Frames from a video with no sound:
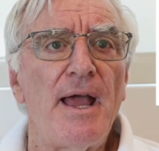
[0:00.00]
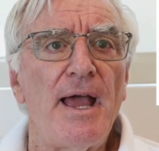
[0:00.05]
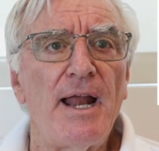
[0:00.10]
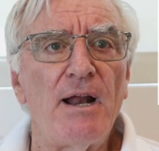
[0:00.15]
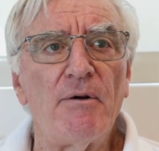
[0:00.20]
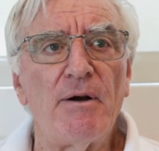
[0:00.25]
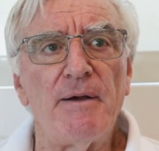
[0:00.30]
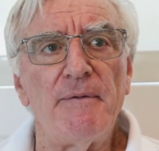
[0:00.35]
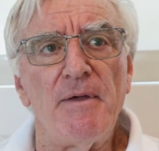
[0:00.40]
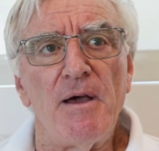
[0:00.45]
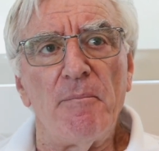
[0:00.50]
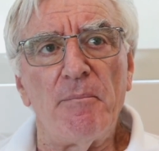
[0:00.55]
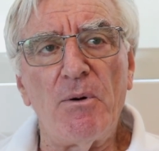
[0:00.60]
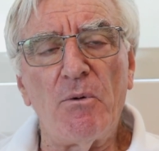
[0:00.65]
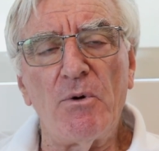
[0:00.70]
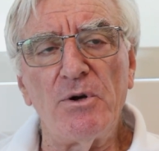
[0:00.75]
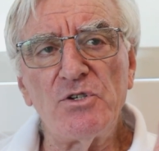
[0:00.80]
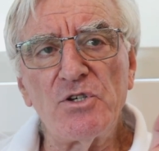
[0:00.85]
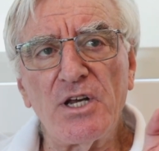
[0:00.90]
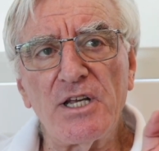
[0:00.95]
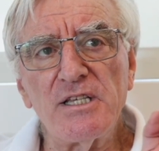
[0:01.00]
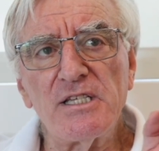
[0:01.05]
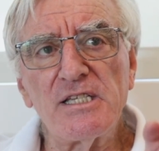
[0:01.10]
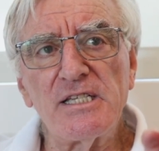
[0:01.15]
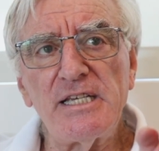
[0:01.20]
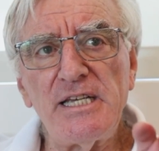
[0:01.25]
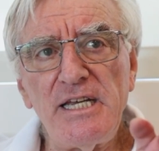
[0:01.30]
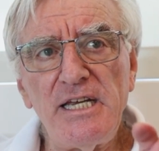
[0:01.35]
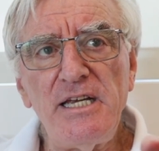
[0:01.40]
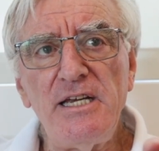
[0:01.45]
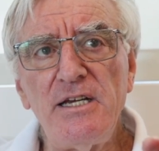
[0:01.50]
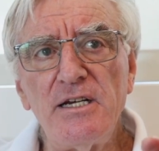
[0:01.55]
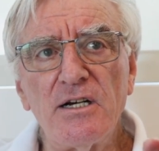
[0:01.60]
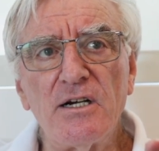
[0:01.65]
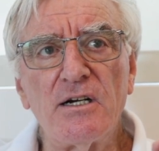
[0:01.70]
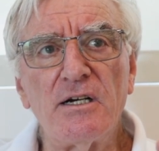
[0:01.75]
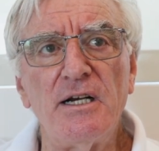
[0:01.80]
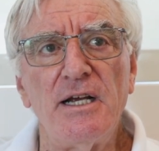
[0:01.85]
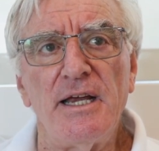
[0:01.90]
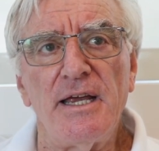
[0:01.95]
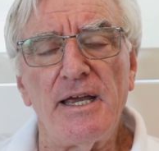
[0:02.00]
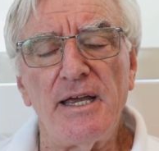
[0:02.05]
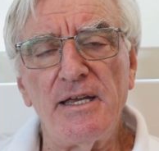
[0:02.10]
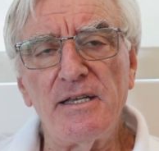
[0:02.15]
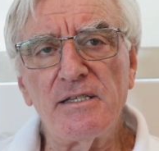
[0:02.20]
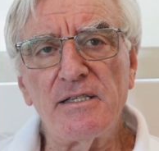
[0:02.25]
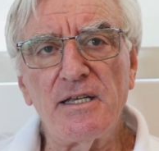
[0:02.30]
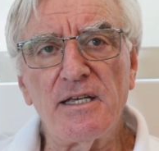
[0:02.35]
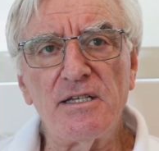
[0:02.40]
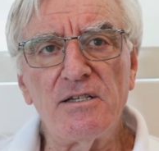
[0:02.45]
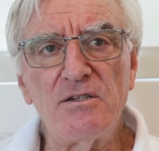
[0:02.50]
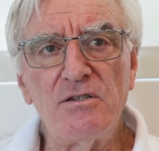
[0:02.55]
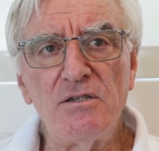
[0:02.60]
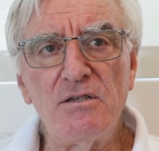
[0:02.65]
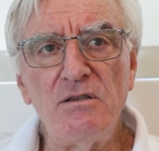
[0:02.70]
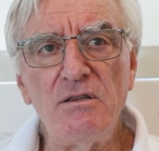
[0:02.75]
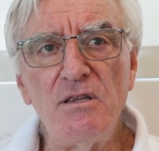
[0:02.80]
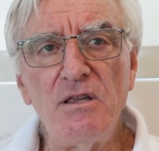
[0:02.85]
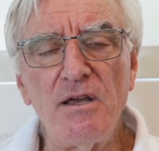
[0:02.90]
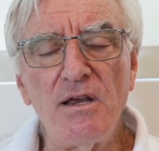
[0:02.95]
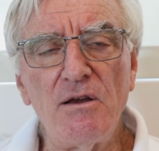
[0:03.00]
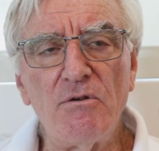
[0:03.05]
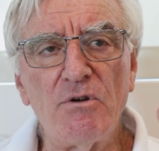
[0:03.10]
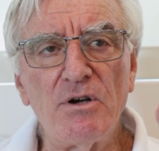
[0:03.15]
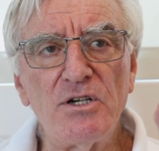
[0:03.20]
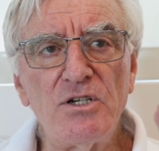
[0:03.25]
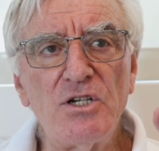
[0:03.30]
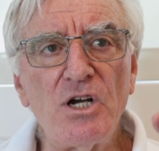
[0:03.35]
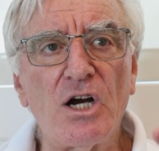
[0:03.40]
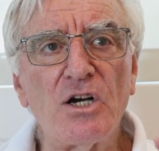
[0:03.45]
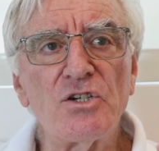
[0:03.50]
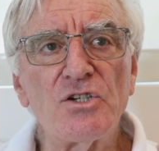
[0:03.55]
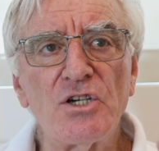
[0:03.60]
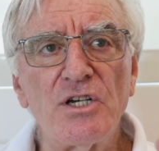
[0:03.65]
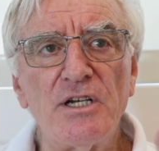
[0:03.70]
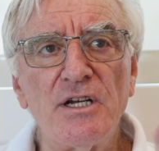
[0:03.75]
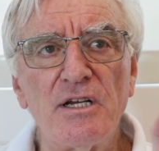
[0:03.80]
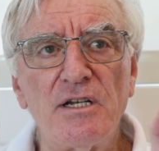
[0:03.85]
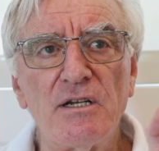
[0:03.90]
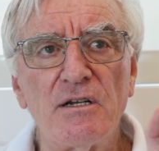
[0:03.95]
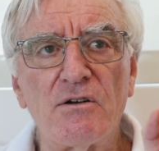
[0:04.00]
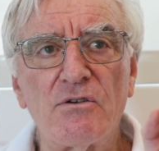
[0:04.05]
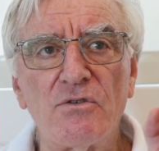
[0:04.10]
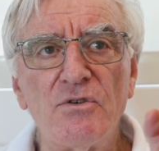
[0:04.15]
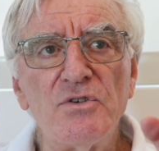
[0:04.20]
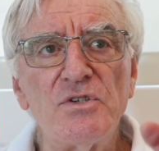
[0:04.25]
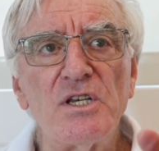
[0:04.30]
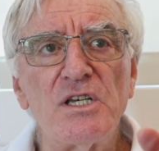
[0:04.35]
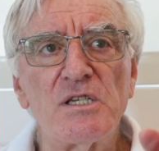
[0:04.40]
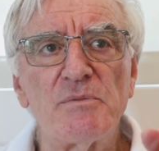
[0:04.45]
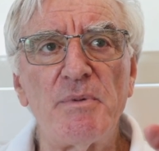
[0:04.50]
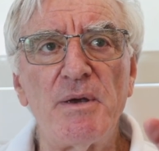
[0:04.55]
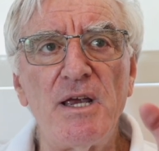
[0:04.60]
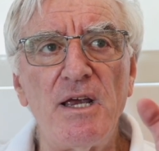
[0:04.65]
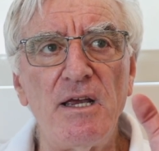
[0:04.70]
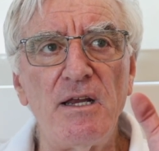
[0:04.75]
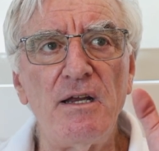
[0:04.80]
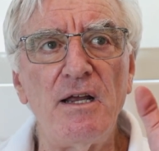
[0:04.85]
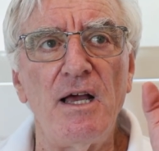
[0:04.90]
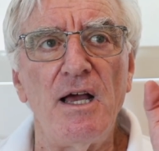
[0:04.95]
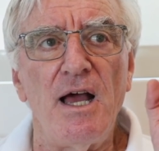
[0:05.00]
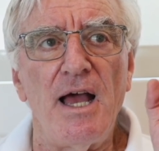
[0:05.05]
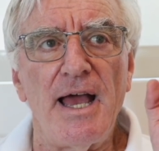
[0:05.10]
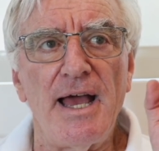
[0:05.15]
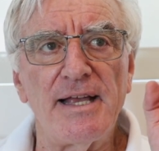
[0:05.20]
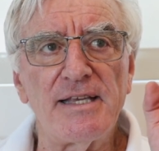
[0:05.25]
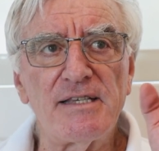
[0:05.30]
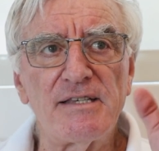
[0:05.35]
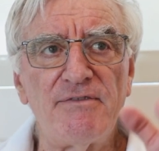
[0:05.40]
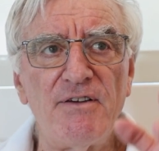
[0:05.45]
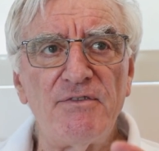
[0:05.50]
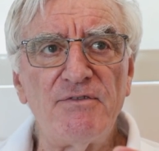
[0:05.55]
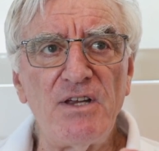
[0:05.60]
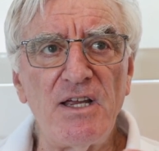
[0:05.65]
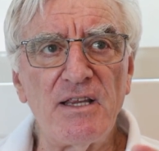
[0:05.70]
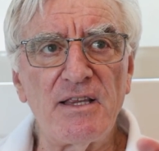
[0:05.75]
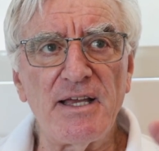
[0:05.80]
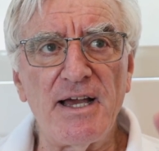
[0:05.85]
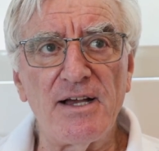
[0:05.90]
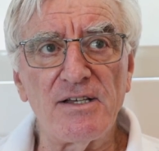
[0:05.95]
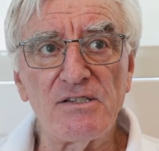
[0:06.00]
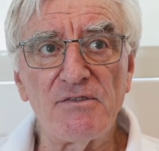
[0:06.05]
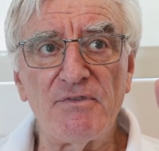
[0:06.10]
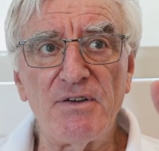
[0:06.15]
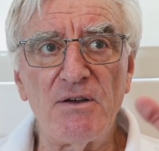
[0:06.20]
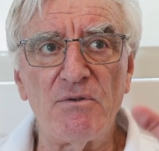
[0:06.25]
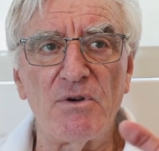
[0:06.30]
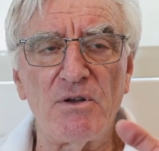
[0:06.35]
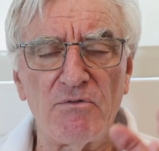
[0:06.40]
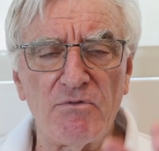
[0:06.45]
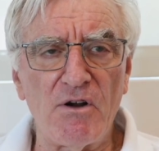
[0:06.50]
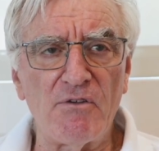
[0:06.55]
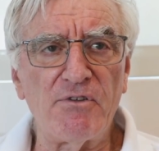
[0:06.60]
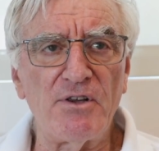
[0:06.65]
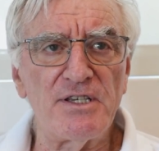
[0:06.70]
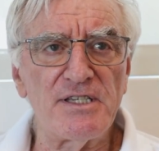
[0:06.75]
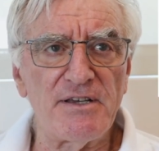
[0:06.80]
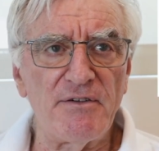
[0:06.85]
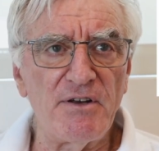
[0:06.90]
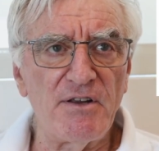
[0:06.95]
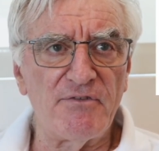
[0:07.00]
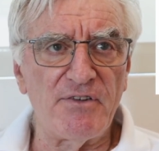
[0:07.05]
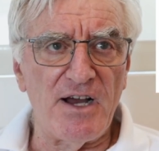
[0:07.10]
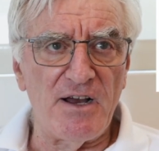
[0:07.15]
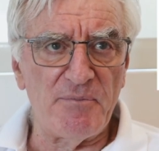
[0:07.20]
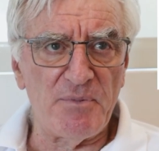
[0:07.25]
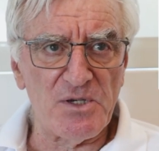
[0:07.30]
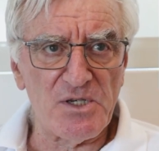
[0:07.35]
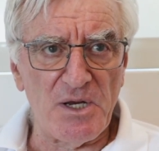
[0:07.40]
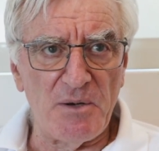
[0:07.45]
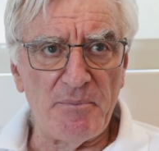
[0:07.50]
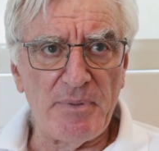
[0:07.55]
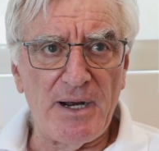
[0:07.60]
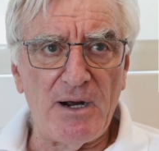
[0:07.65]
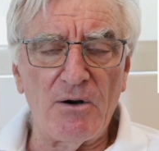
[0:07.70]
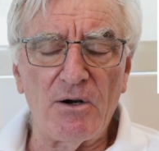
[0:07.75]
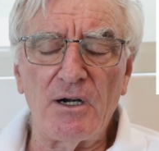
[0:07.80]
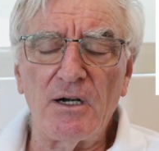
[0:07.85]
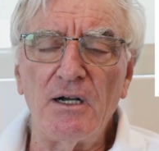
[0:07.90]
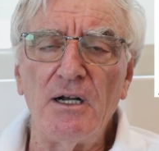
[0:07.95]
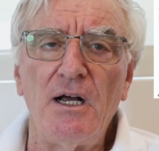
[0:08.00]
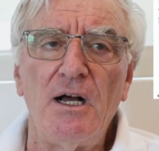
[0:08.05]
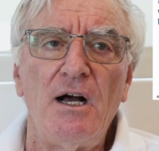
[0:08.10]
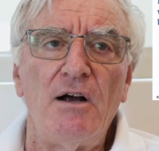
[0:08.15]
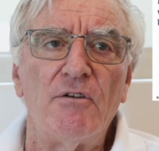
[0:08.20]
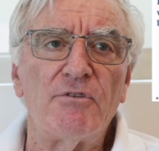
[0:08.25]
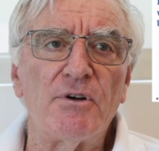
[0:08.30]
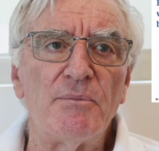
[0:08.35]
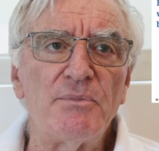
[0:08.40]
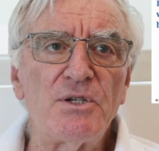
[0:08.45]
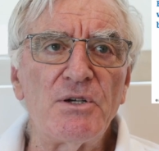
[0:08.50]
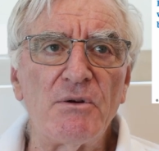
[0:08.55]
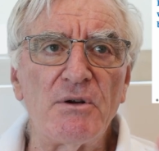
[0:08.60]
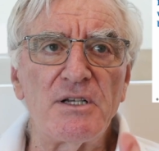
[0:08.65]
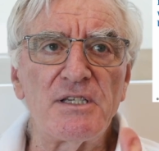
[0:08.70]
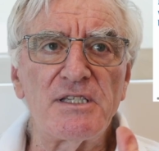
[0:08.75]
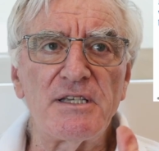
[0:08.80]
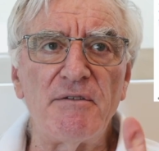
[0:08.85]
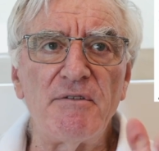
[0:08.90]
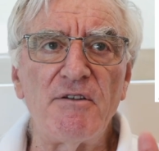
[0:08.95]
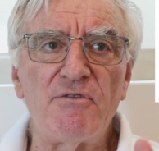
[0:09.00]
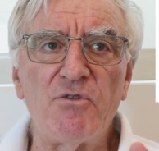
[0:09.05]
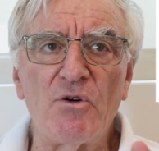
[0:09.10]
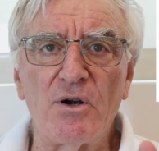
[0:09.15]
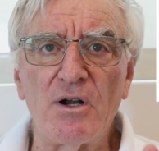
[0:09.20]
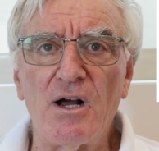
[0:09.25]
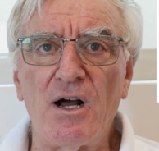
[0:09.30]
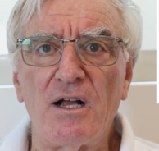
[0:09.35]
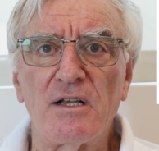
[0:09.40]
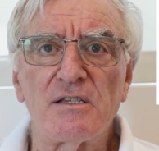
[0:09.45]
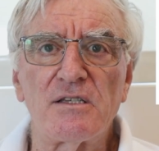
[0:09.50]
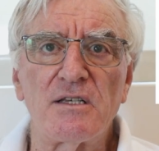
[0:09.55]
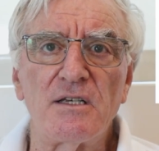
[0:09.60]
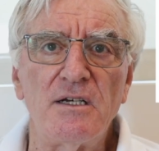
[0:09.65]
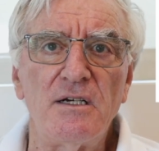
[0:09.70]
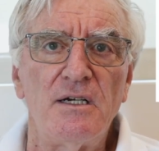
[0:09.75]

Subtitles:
Anyway, but what you can see here is the reduction in cruising speed at 15,000 feet with roughly 75% power from 274 knots